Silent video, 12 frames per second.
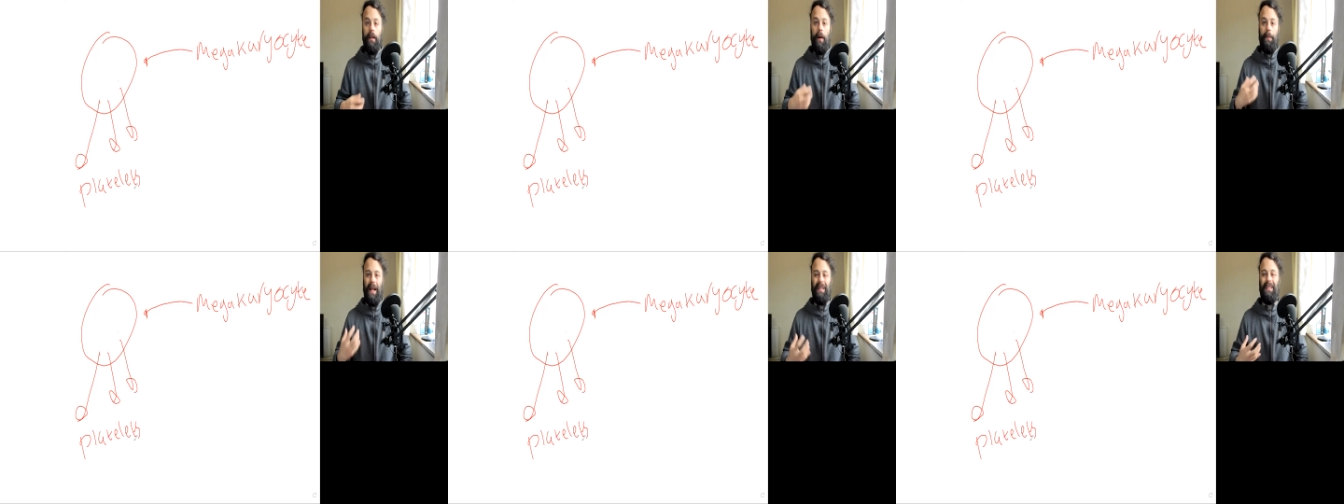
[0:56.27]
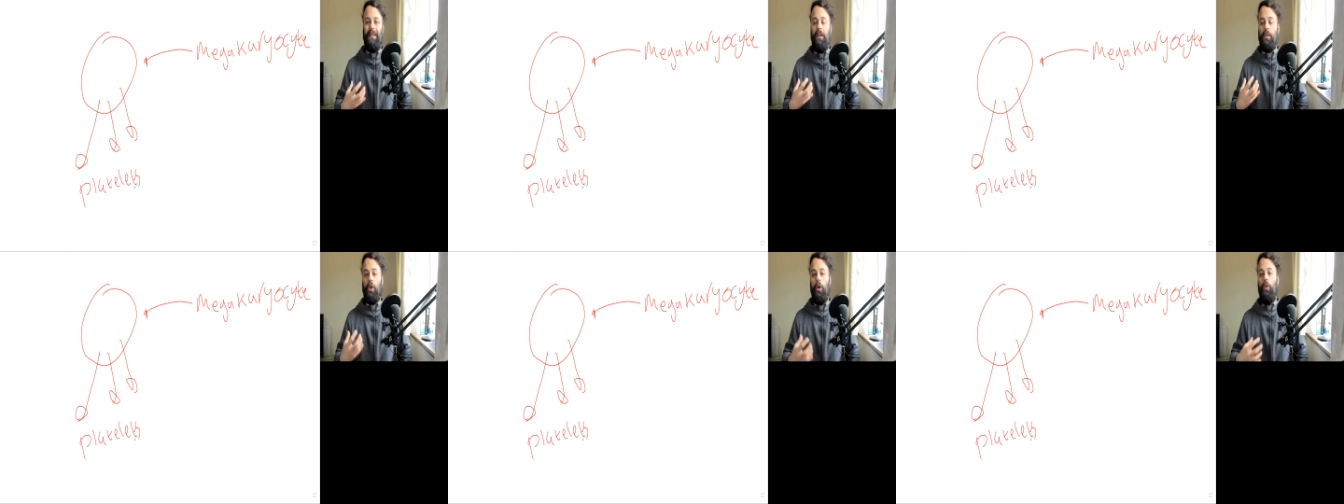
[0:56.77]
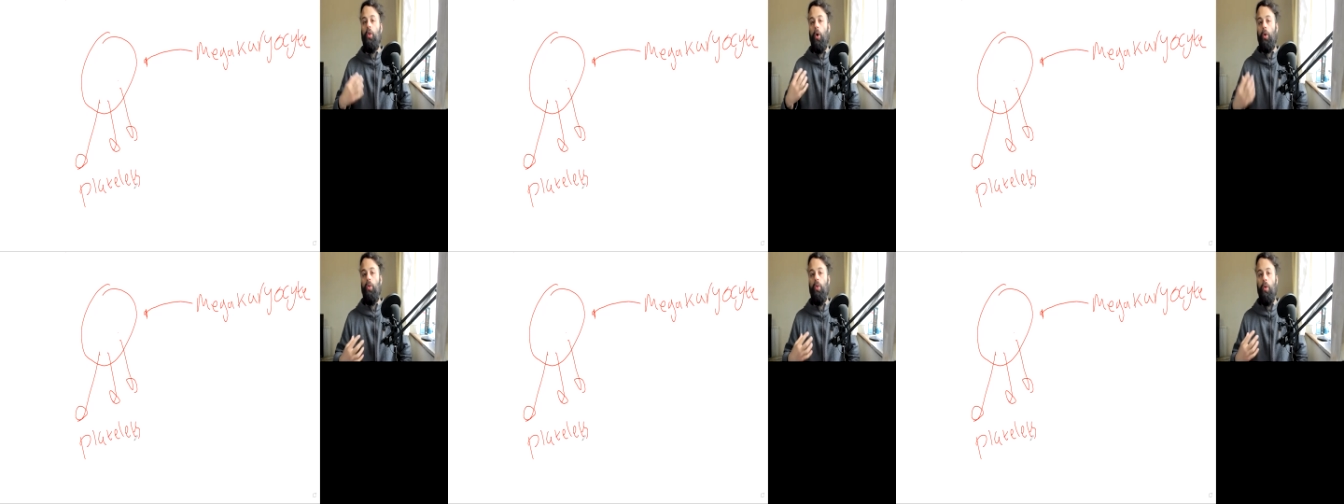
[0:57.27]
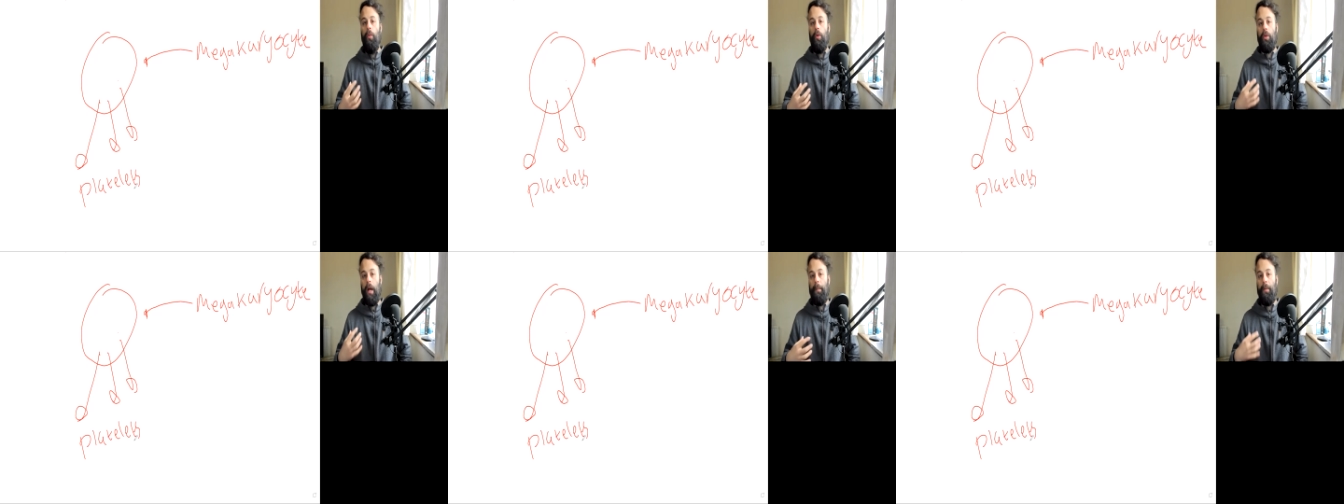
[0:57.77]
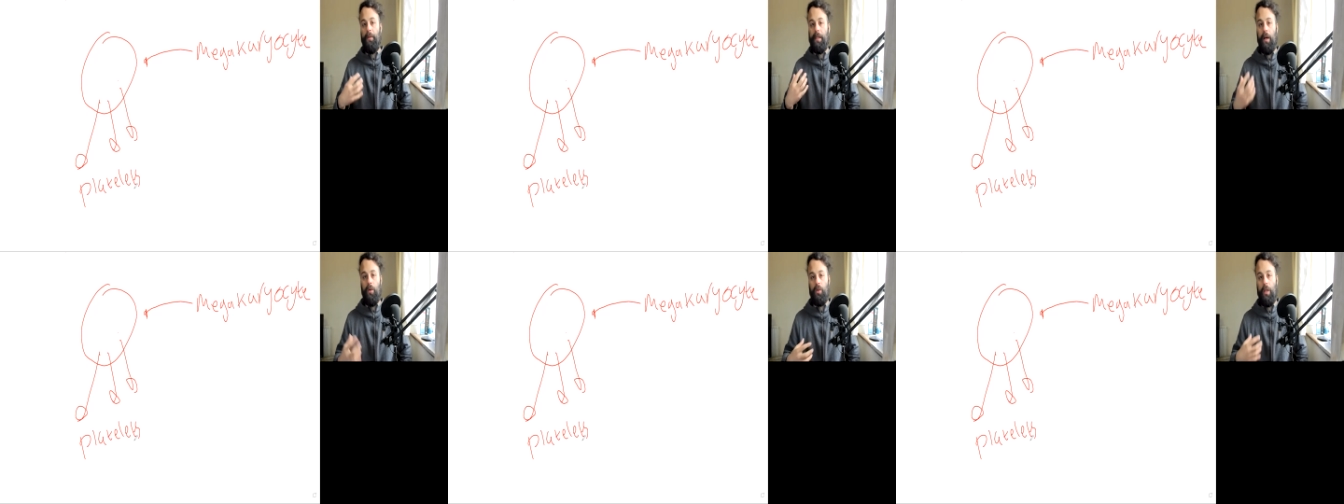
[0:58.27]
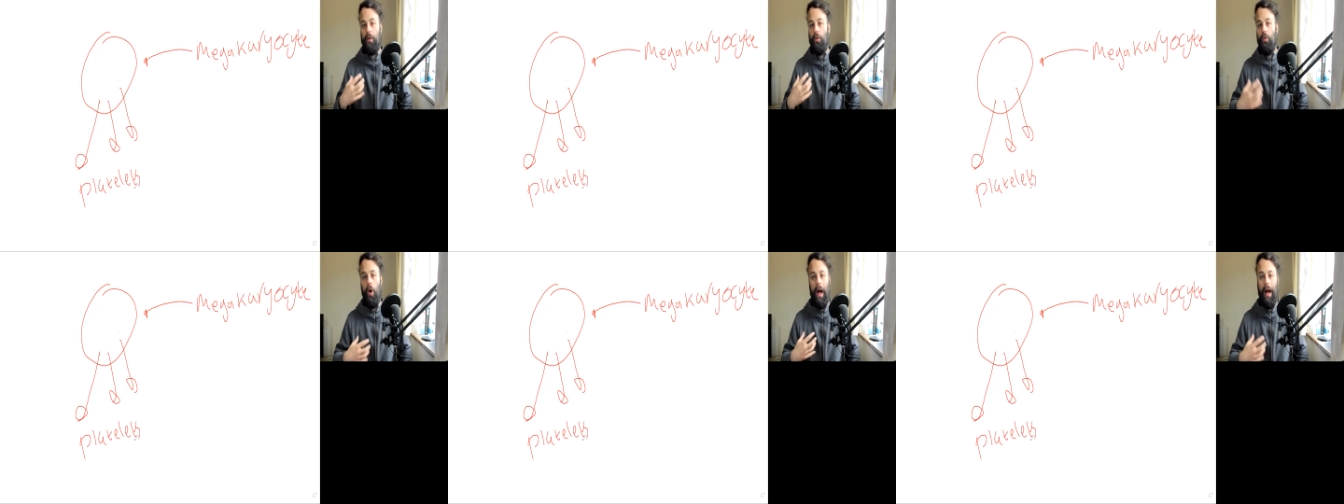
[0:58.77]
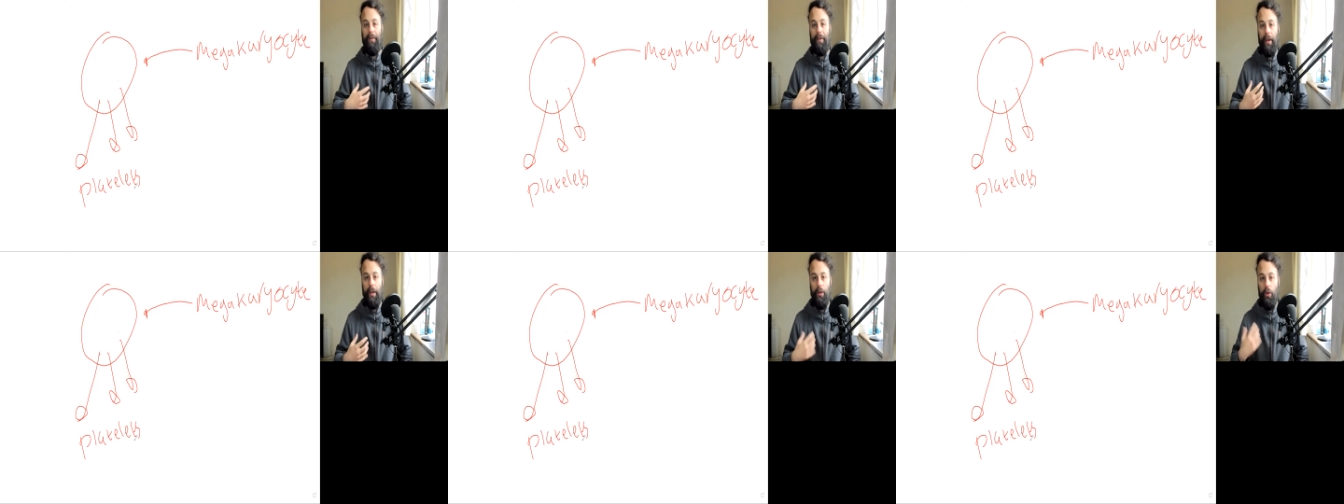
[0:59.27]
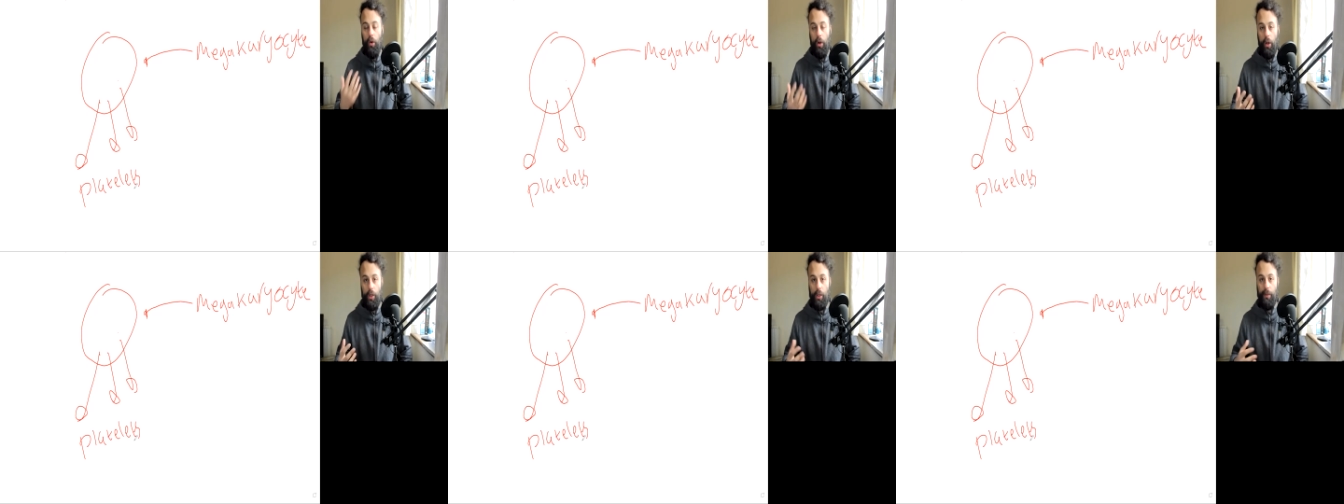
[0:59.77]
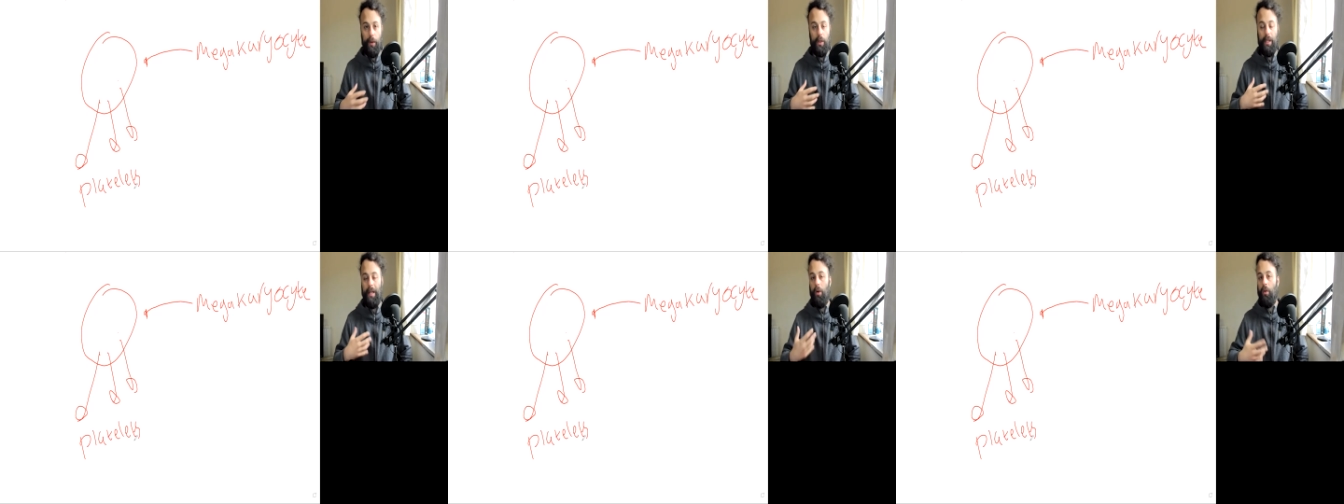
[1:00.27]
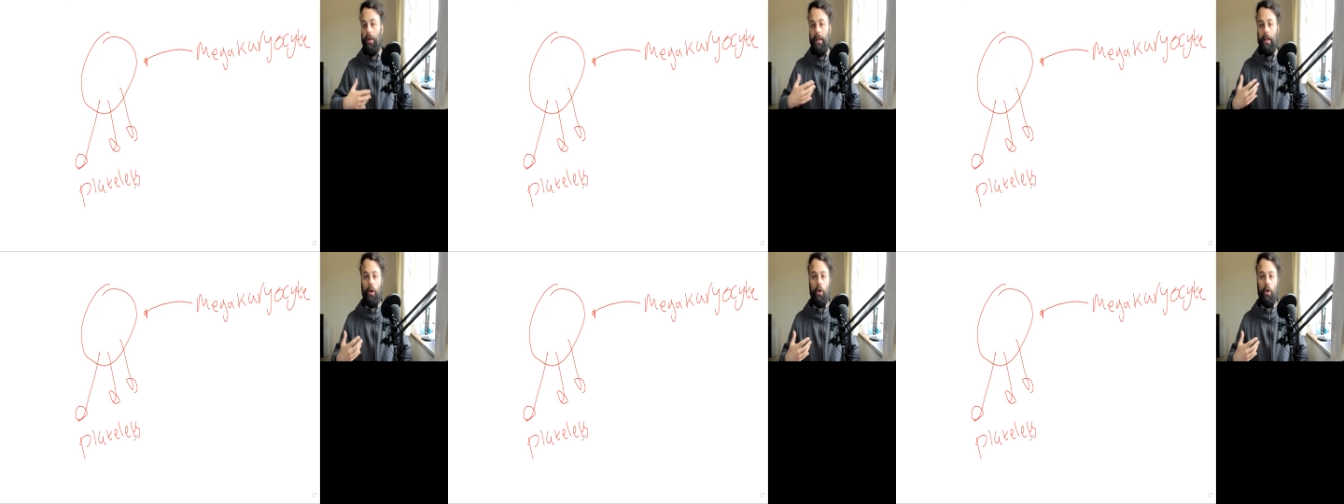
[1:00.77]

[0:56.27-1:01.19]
Now, platelets are not normal type of cells. They do not have a nucleus because they don't need a